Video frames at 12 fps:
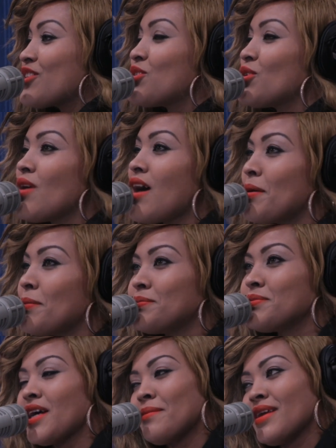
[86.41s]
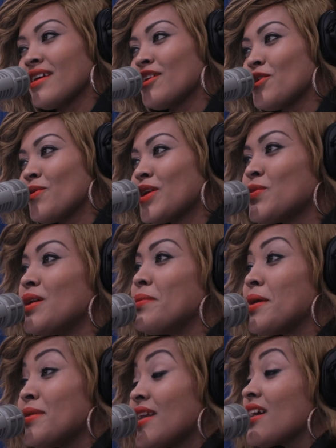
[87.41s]
So I'm like, you know what? Well,
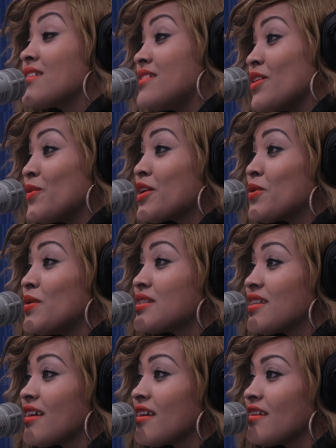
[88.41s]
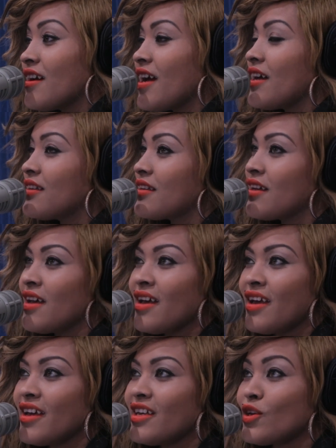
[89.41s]
maybe next year we could work together. And
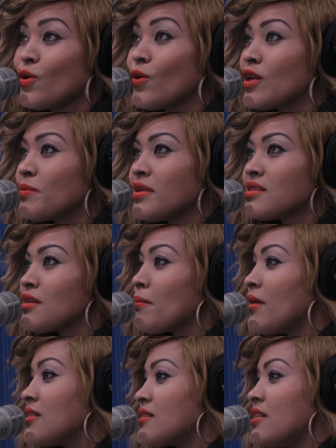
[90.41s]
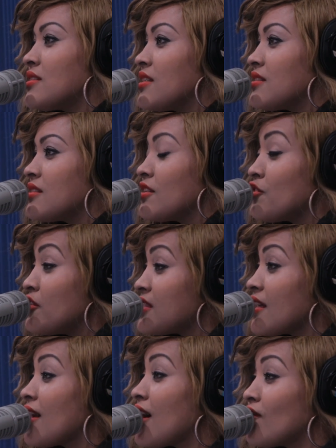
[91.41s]
he called me some months later and said,
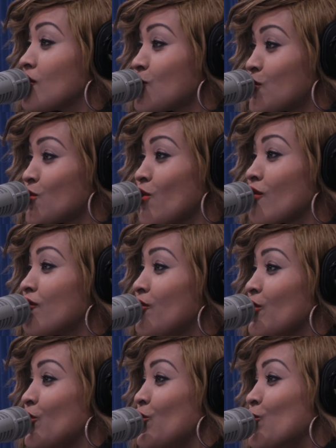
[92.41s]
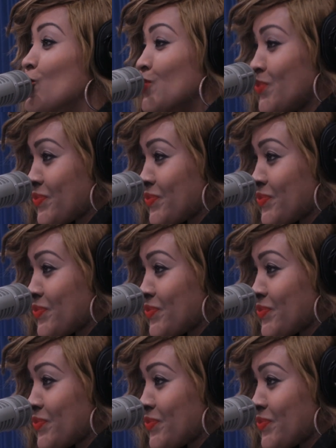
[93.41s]
Rita, I have a song for you.